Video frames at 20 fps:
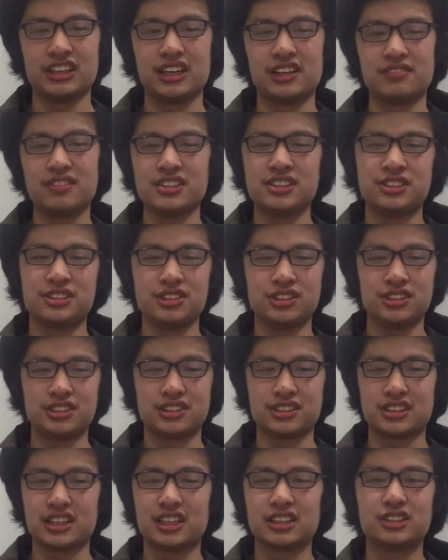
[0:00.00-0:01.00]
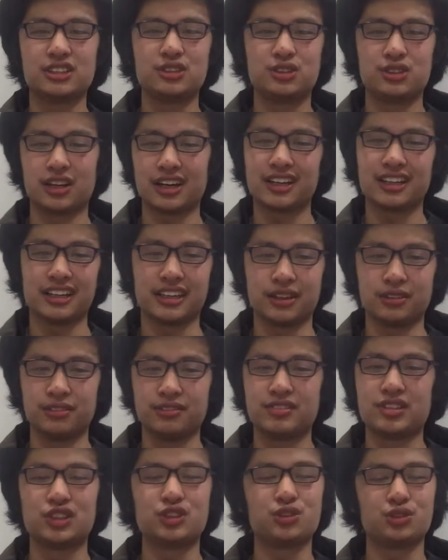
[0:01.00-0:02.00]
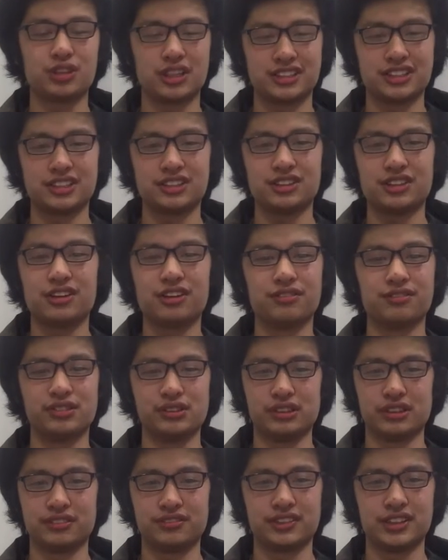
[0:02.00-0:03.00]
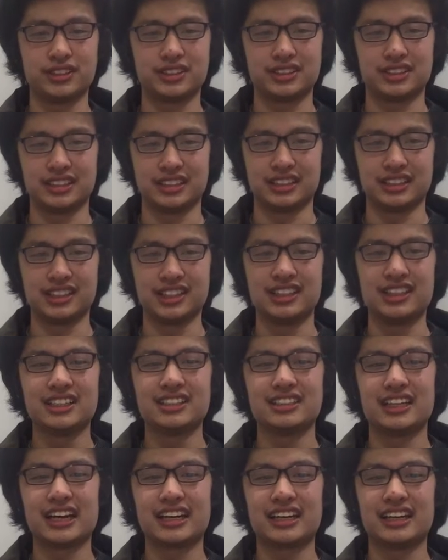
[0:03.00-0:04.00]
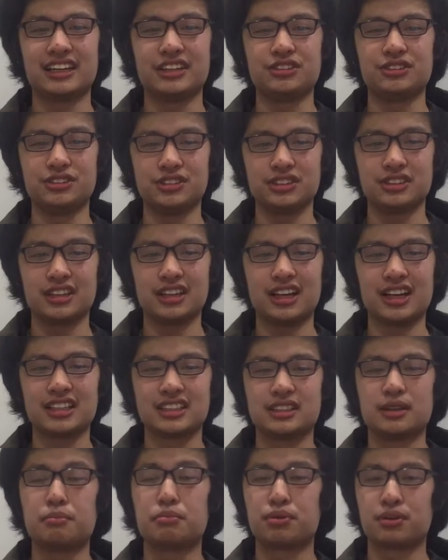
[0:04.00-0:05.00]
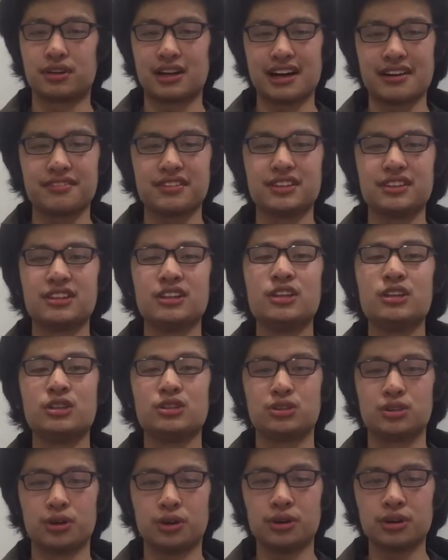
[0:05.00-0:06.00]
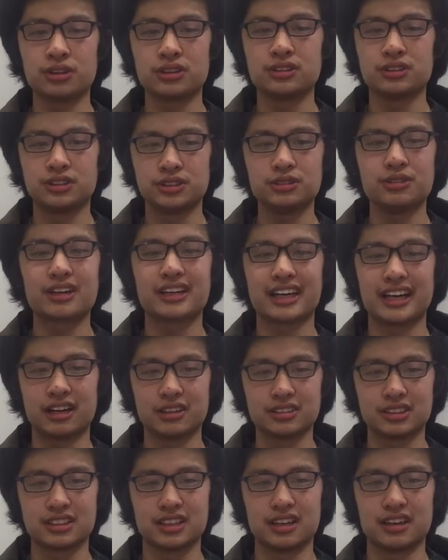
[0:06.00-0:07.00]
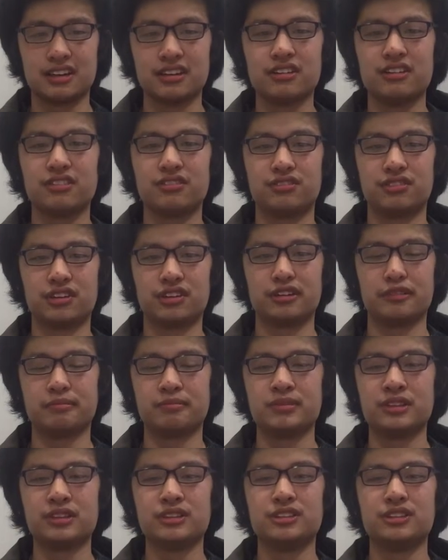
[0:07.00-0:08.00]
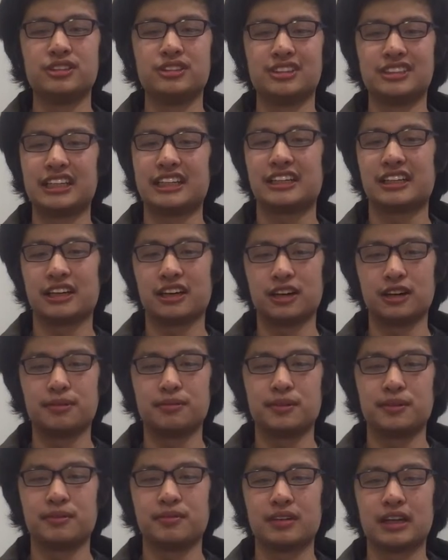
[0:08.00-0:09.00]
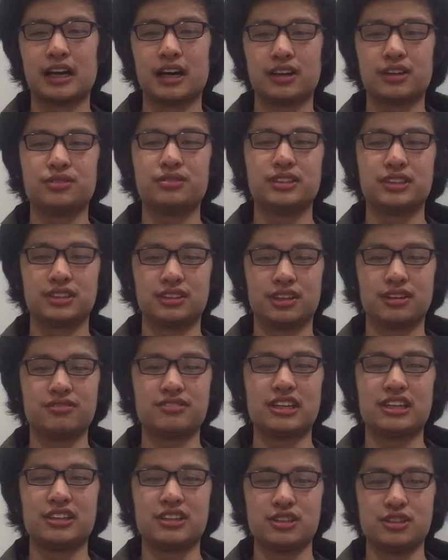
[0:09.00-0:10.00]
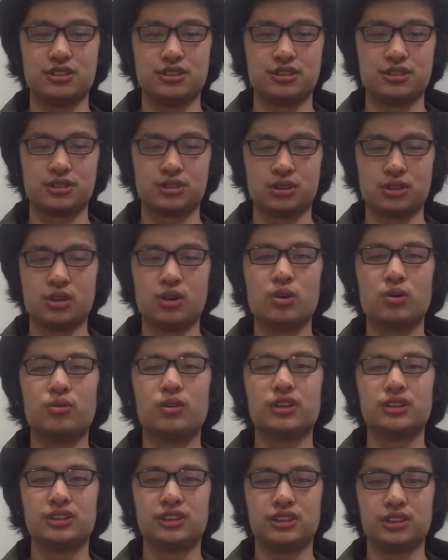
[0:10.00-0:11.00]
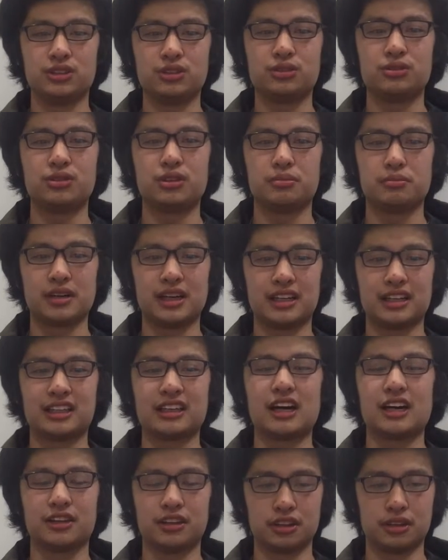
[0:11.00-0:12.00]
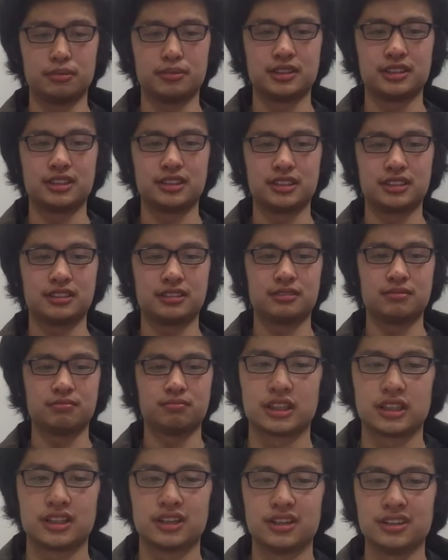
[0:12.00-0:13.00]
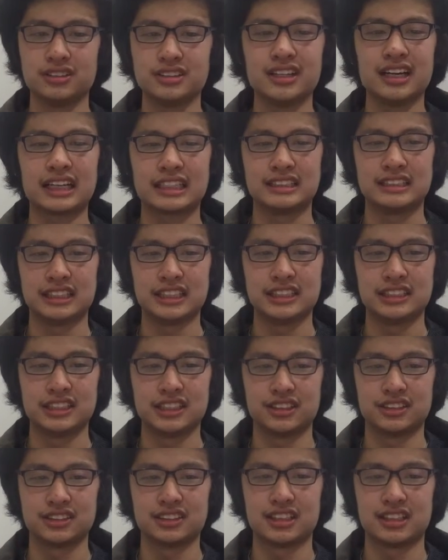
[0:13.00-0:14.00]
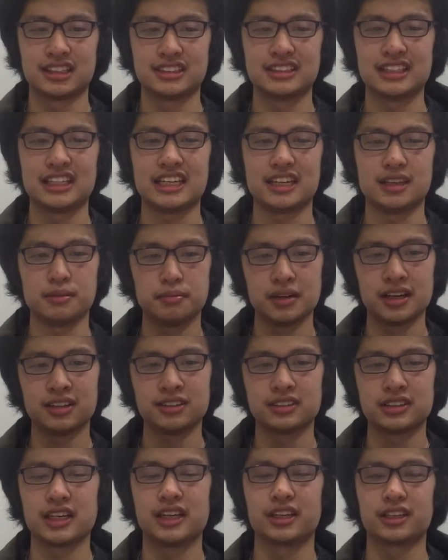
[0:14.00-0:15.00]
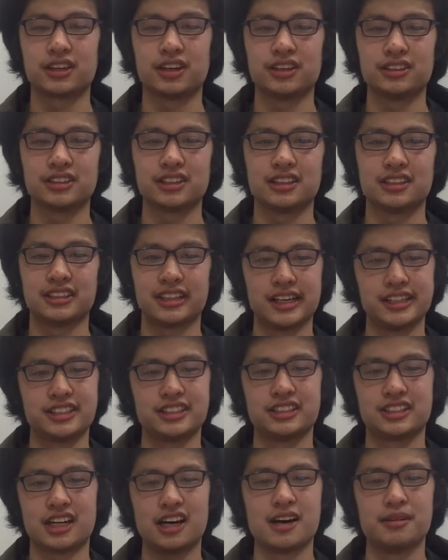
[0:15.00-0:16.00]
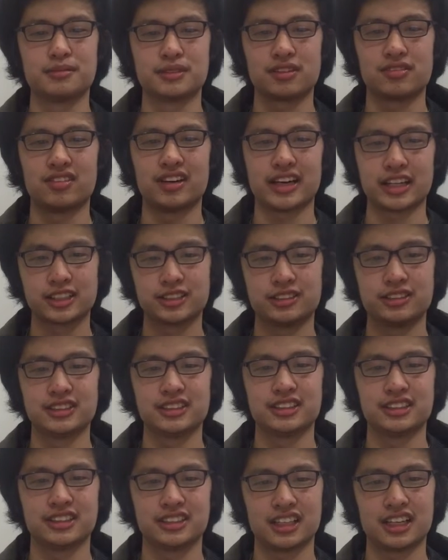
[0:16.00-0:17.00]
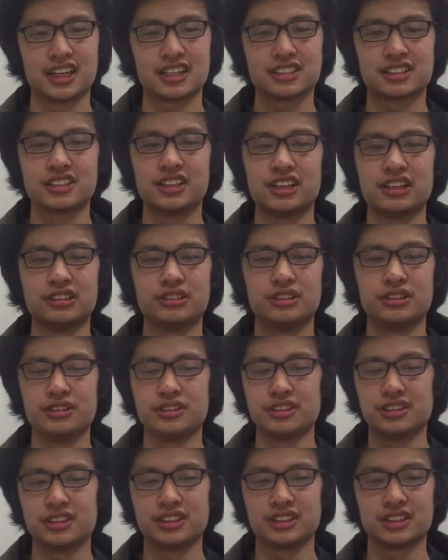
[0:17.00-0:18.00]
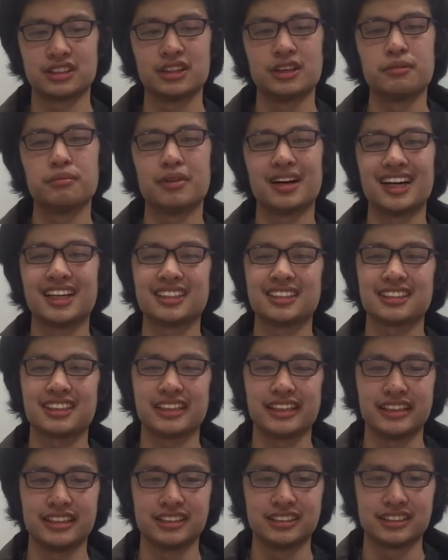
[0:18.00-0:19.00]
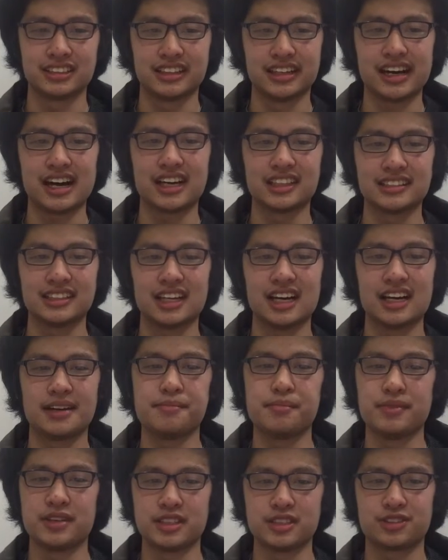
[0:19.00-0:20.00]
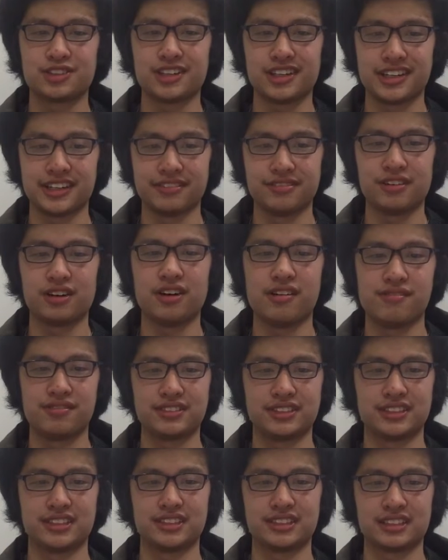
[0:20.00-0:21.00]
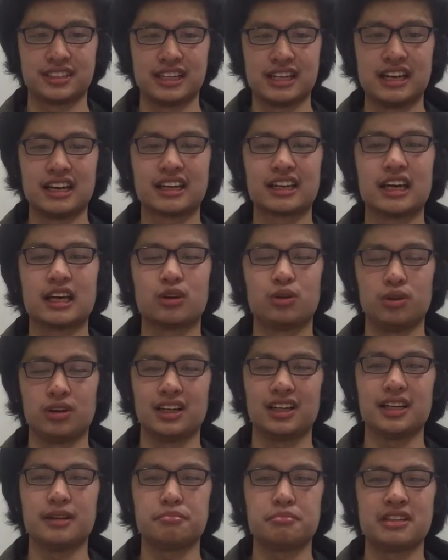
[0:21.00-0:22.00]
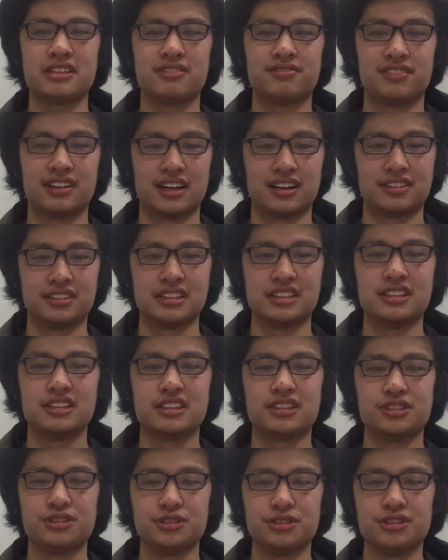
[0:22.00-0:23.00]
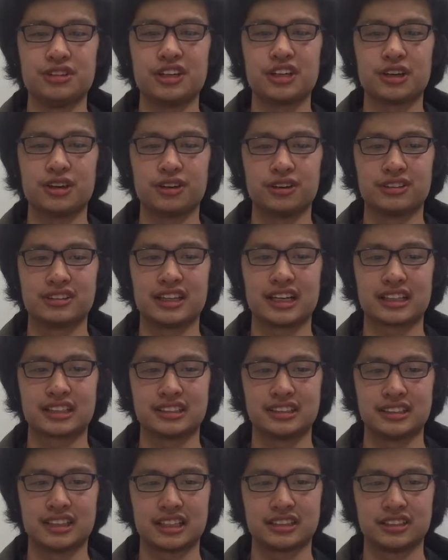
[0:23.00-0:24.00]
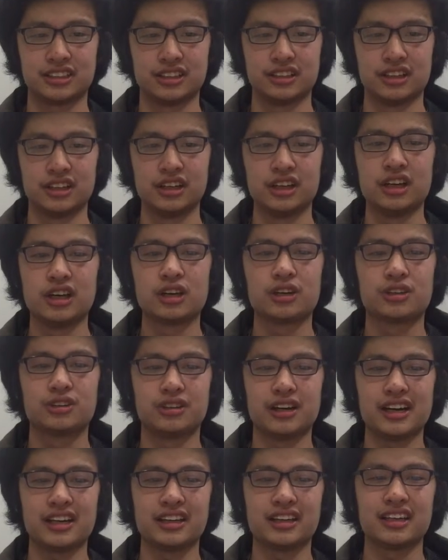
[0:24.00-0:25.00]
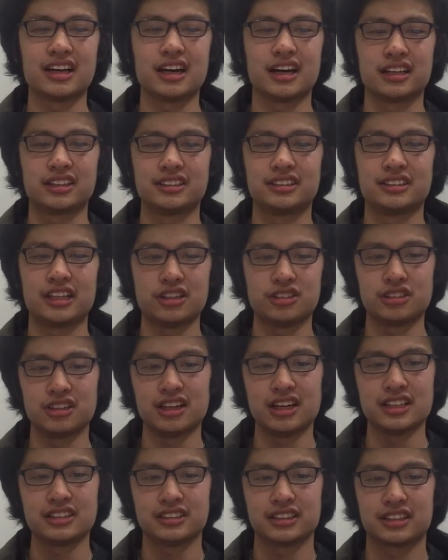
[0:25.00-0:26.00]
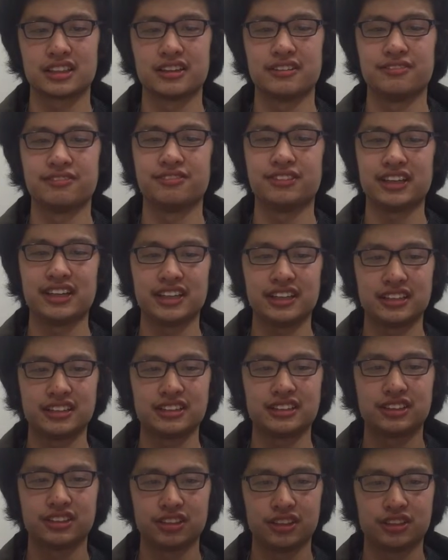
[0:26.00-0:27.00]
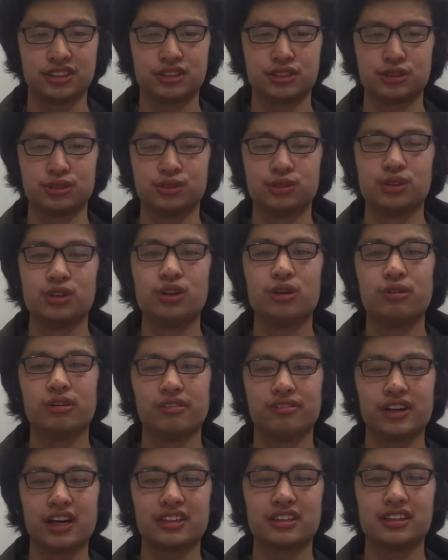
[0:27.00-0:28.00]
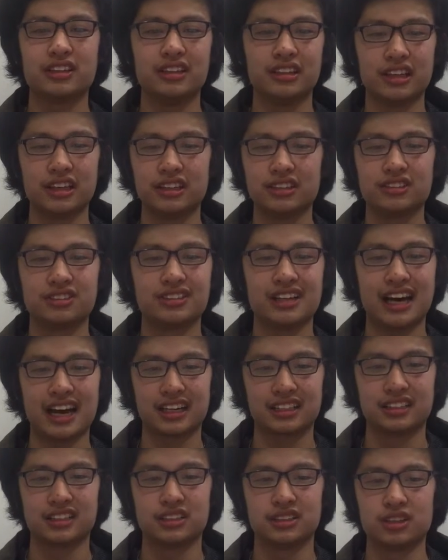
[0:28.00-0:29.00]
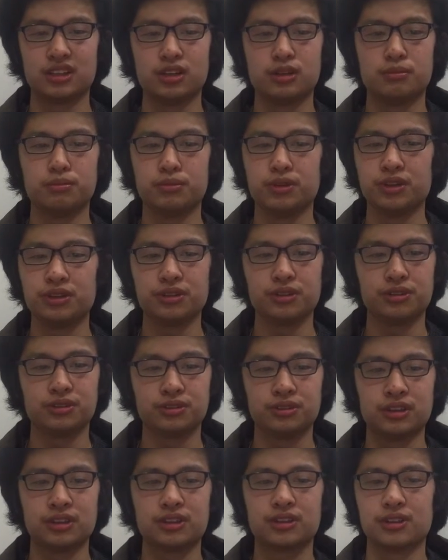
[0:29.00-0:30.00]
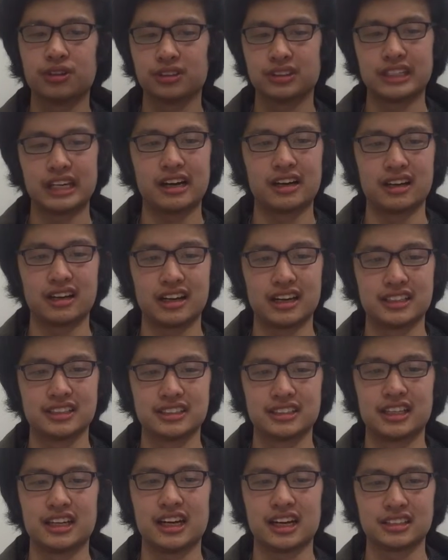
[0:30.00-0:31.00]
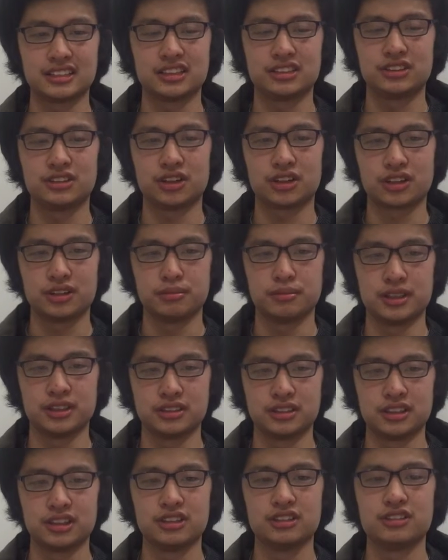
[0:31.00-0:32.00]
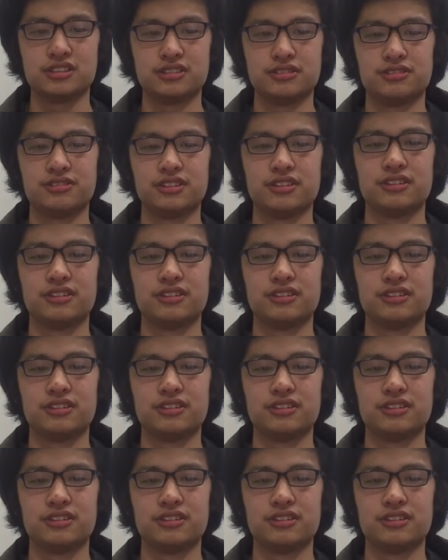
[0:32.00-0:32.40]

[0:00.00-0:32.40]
If the students are struggling with the stresses of university, they can utilize the private Talk to a Counselor forum to seek help on how to resolve their issues while still remaining anonymous. The contact details such as emails and consultation times of lecturers in charge, tutors, past leaders and other administrative officers can quickly be found in the Uni Contacts section, creating a centralized and convenient search tool without the need to access Moodle, course outlines and other documents to